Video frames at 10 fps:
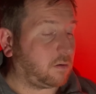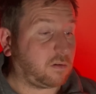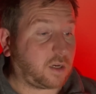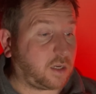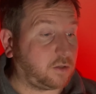
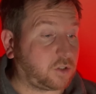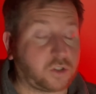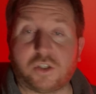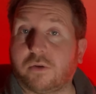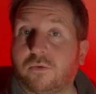and just
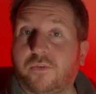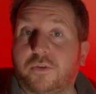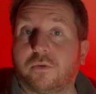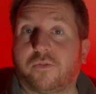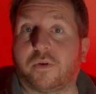general
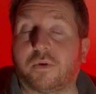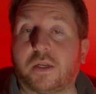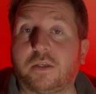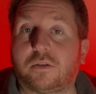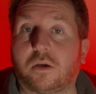photography
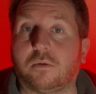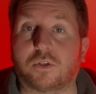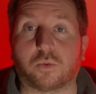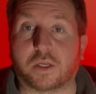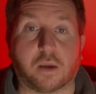really. So just
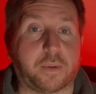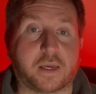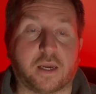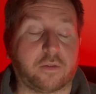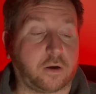want to get back
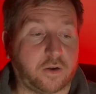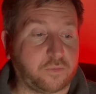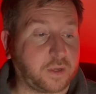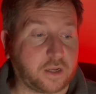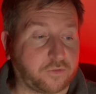out there. I haven't
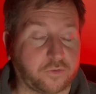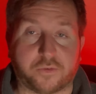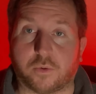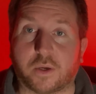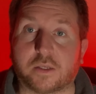been out for a
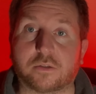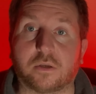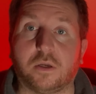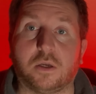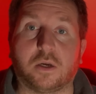few weeks
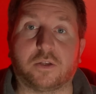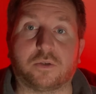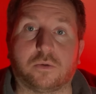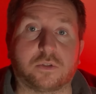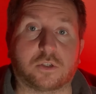at
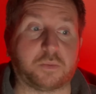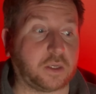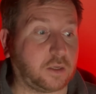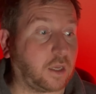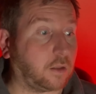all because I've just
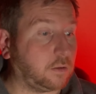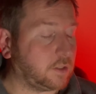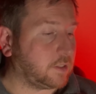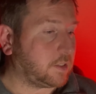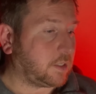been ill.
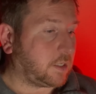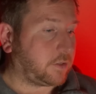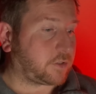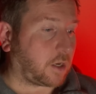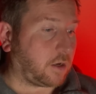
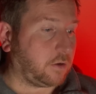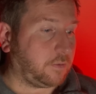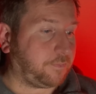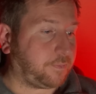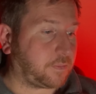So
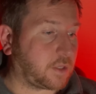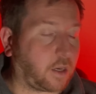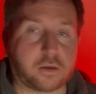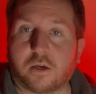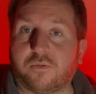yeah,
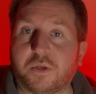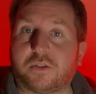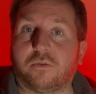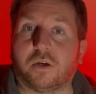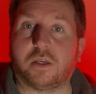kind of missed
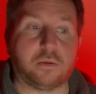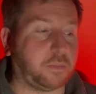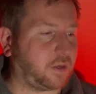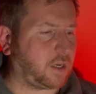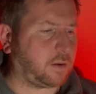it really.
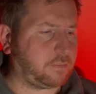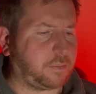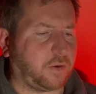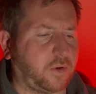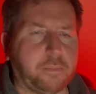But yeah,
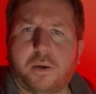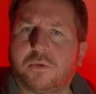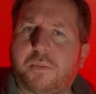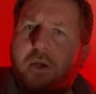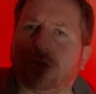bit of an impulse
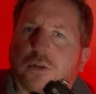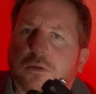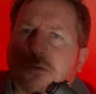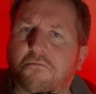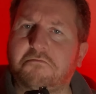
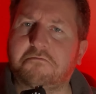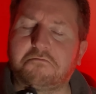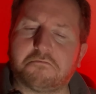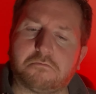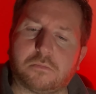purchase.
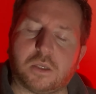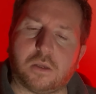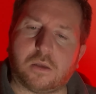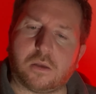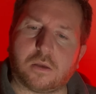
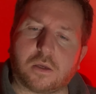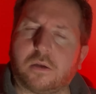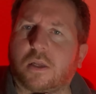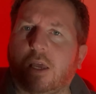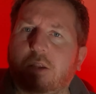Kind
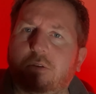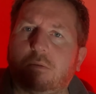of glad.